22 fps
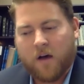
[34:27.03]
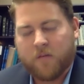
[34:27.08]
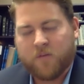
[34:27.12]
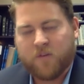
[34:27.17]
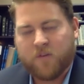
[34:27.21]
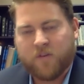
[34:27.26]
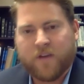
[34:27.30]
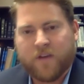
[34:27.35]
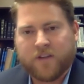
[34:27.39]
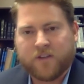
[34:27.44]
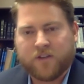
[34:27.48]

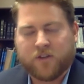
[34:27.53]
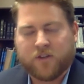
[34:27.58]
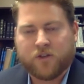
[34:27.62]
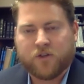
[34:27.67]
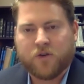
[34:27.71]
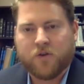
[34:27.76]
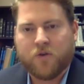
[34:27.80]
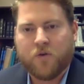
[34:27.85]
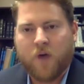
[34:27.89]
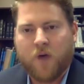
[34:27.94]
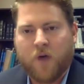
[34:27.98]
professors
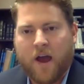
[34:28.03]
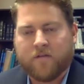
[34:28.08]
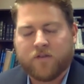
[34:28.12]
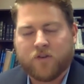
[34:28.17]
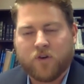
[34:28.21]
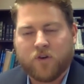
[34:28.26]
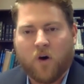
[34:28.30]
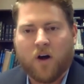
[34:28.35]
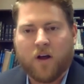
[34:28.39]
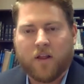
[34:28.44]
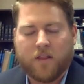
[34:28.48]
who have
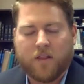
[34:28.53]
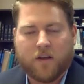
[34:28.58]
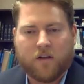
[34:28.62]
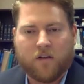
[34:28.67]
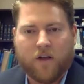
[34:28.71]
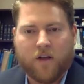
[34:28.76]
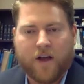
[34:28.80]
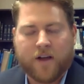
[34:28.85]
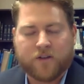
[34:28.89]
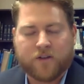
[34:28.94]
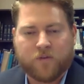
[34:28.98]
taught the
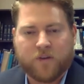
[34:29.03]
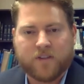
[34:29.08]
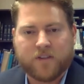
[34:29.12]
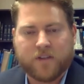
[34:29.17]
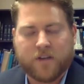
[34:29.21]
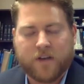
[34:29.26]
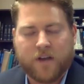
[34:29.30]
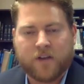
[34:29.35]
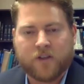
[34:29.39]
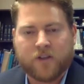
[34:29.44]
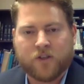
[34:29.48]
class
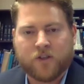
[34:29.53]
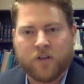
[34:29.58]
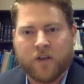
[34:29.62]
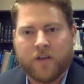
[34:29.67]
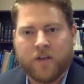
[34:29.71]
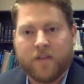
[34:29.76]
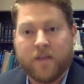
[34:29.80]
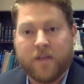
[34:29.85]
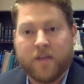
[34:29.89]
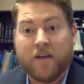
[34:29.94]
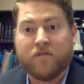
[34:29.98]

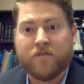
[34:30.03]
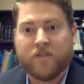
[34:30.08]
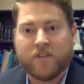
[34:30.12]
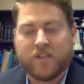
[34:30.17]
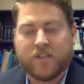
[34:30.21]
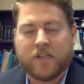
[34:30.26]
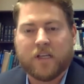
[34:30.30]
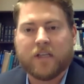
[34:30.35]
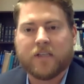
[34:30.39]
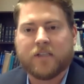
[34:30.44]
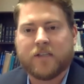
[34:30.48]
residentially then
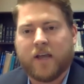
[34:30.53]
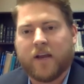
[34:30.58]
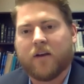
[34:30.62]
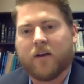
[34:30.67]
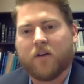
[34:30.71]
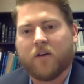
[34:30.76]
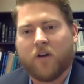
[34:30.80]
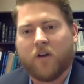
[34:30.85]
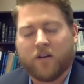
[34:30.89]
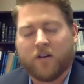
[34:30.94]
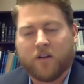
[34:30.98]

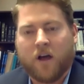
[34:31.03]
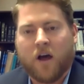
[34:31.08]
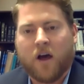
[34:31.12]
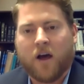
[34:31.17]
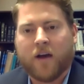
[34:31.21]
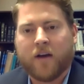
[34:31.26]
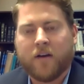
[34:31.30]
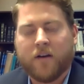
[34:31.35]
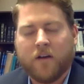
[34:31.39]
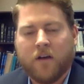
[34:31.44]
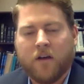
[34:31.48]
facilitated
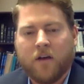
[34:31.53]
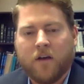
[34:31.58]
online.